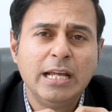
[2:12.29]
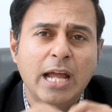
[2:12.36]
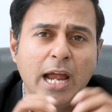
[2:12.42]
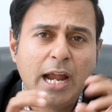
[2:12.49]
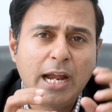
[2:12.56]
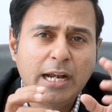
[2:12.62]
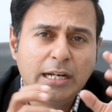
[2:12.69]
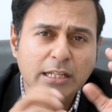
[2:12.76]

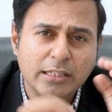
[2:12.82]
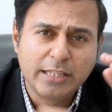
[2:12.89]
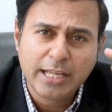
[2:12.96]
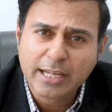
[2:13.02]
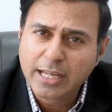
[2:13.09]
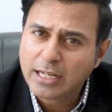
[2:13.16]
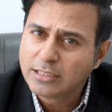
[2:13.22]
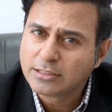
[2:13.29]
and they
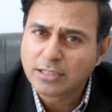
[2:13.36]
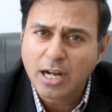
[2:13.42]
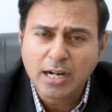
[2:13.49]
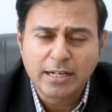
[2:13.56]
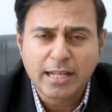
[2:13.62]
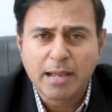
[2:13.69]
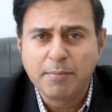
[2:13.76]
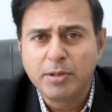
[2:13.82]
can
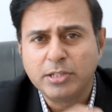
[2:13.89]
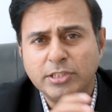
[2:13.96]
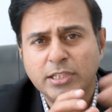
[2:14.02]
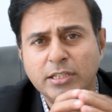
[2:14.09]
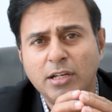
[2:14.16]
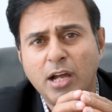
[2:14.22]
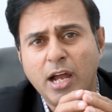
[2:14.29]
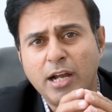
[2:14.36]
start
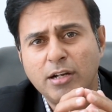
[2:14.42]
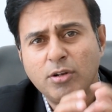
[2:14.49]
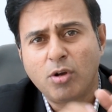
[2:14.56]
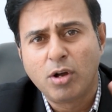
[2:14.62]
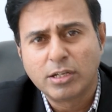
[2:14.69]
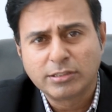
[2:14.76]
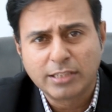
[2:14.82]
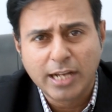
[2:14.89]
damaging and
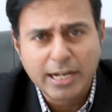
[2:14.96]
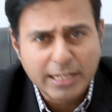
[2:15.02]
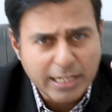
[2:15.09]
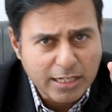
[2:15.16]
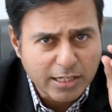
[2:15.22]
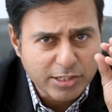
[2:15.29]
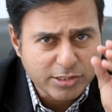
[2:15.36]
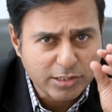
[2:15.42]
cause
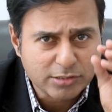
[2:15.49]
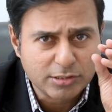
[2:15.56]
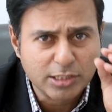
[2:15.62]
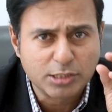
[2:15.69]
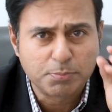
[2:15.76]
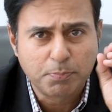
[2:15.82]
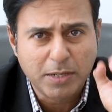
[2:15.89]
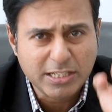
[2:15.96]
lytic lesions,
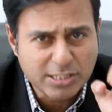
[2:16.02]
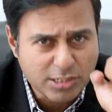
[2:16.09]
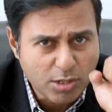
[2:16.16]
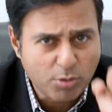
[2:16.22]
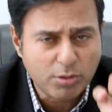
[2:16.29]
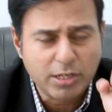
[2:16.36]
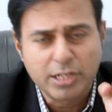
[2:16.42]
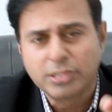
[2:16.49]
these punched
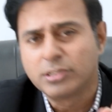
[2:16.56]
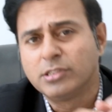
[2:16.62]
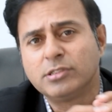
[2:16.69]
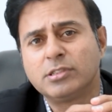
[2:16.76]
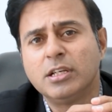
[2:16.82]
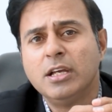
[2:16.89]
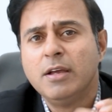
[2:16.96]
out lesions